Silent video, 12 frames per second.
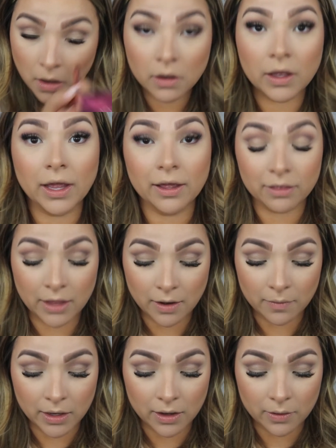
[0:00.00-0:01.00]
Okay, there
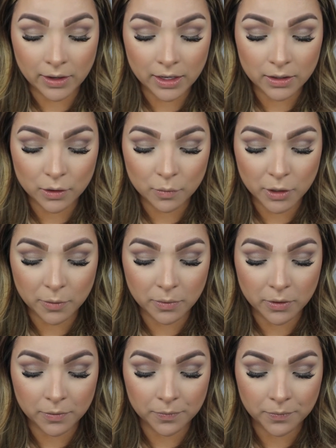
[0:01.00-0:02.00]
we go, hello
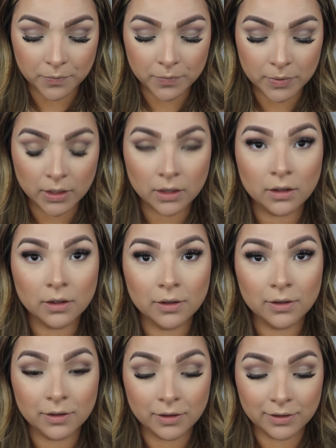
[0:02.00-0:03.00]
purple.
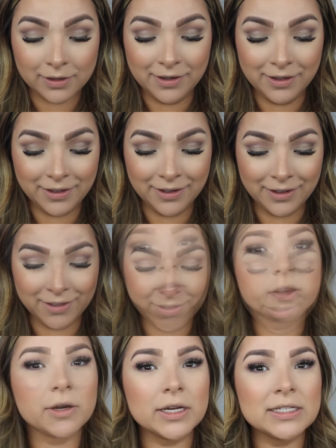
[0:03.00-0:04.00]

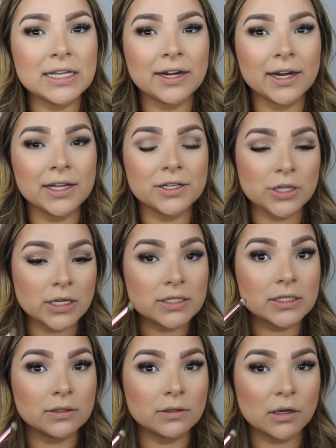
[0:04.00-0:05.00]
The crease area
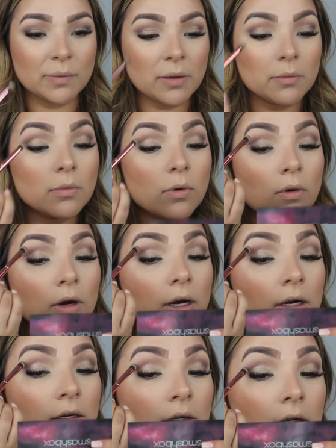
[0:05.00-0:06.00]
just a little bit
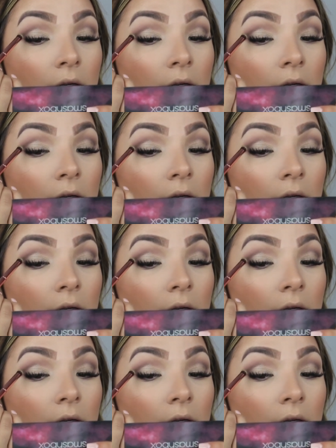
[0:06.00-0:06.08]
more.